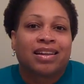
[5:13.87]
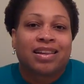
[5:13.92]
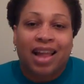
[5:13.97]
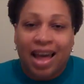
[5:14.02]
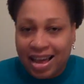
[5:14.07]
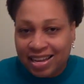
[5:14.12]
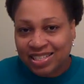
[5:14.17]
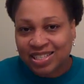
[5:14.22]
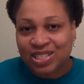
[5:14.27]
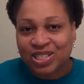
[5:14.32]

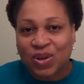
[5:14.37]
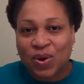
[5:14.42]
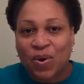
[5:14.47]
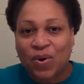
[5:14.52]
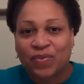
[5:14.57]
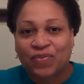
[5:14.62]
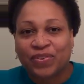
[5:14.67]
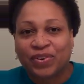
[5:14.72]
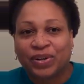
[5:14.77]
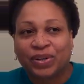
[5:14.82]
Class is
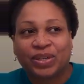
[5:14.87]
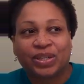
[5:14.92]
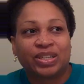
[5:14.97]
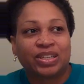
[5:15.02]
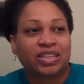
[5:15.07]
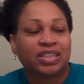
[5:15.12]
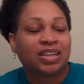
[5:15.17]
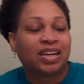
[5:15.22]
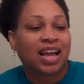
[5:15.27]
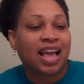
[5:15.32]

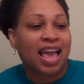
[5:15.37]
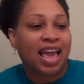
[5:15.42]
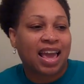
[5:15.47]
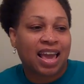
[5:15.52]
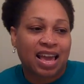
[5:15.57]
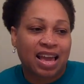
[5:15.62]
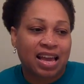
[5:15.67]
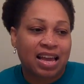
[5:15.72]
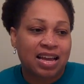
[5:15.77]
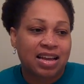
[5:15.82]
over,
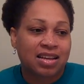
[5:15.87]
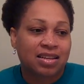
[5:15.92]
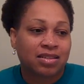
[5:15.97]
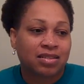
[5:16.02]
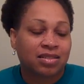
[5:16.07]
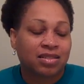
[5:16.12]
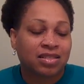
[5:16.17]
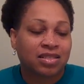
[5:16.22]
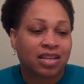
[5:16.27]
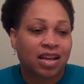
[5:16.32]

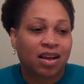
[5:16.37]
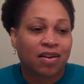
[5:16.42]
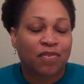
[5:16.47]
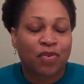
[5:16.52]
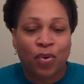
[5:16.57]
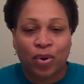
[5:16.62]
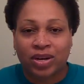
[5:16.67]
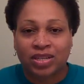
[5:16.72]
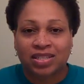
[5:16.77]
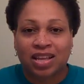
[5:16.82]
and of
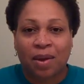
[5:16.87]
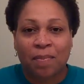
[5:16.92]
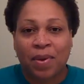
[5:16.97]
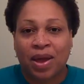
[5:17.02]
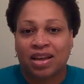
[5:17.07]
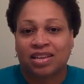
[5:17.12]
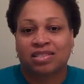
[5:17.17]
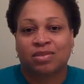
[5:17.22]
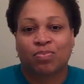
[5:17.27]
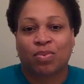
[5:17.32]
course I
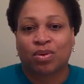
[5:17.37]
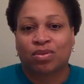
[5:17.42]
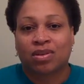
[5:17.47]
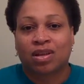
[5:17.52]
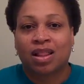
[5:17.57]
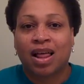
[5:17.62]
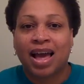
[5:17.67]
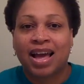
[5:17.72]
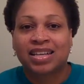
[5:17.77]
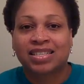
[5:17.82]
passed both
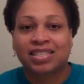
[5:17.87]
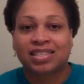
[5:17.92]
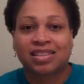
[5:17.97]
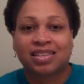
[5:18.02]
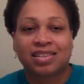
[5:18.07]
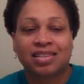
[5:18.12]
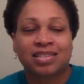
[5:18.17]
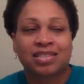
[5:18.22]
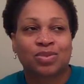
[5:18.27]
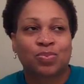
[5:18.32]

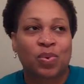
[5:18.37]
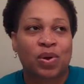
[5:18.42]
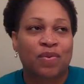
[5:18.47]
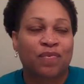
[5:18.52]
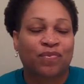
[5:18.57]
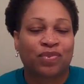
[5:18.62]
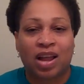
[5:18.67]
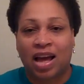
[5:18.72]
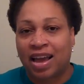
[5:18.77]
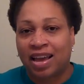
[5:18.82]
classes
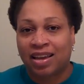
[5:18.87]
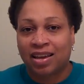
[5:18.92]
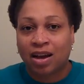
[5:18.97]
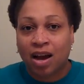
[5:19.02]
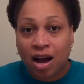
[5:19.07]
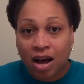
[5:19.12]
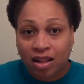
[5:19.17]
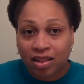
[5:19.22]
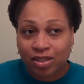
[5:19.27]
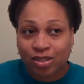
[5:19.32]
with flying
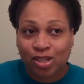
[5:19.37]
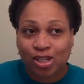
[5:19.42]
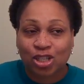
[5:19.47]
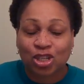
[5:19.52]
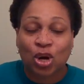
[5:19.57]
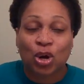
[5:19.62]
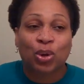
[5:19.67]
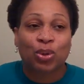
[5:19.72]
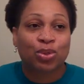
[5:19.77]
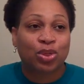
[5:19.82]
colors,
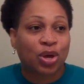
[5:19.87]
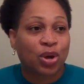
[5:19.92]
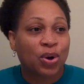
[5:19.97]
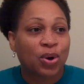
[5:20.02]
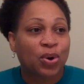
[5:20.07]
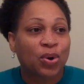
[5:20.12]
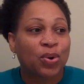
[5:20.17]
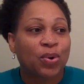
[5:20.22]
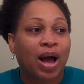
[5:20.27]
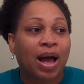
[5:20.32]

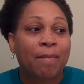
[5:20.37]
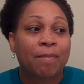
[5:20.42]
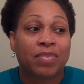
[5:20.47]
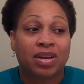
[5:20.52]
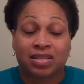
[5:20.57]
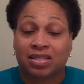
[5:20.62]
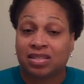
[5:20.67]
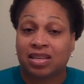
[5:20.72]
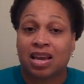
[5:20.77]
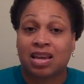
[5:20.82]
although I
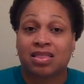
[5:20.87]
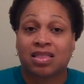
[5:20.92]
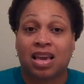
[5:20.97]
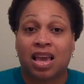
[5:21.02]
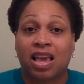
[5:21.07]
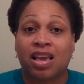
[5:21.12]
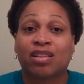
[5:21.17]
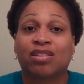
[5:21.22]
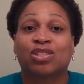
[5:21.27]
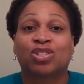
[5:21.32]
must say
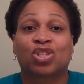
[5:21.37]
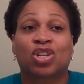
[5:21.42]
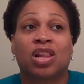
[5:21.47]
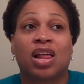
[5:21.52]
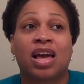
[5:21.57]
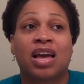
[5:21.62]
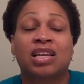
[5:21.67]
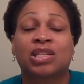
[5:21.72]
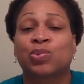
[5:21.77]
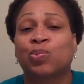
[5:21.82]
the English
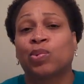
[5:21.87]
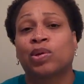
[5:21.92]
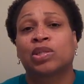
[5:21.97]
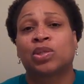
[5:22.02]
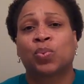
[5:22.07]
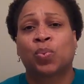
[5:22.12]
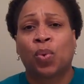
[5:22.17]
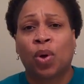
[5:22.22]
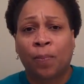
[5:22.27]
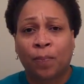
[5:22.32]
class
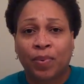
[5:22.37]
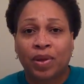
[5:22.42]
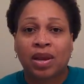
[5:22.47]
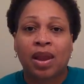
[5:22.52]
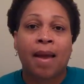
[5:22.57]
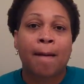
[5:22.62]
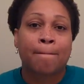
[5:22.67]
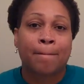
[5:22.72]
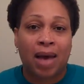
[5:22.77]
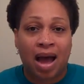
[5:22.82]
was
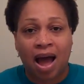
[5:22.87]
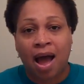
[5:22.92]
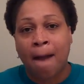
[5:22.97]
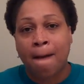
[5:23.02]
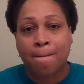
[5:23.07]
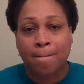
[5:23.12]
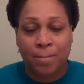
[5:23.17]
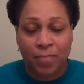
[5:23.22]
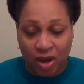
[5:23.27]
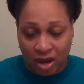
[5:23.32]
whooping
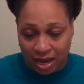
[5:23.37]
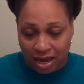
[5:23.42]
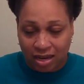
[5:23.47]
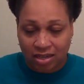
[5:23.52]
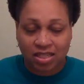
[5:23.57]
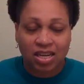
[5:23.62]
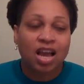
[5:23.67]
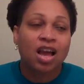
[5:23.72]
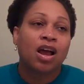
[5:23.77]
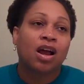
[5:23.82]
my
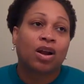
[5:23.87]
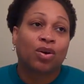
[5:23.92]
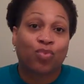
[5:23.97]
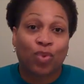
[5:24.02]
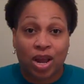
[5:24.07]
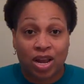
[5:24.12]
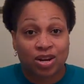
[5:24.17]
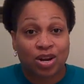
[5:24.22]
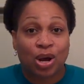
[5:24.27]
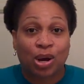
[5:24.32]
butt,
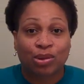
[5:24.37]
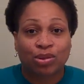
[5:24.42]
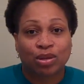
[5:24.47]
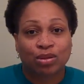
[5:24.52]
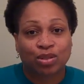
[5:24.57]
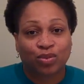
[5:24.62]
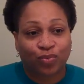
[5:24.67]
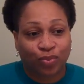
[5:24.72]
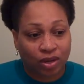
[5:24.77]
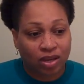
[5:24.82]
writing all
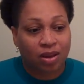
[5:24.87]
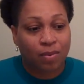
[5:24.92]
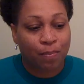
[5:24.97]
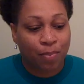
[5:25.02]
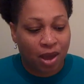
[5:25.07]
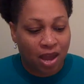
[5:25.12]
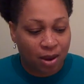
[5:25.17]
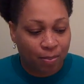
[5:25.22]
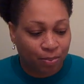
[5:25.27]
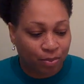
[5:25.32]
those freaking
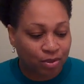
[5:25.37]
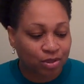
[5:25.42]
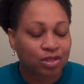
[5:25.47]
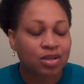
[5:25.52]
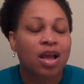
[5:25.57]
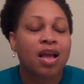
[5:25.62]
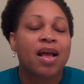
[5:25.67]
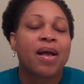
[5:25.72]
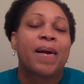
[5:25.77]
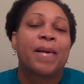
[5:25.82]

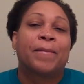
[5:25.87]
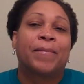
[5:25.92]
papers.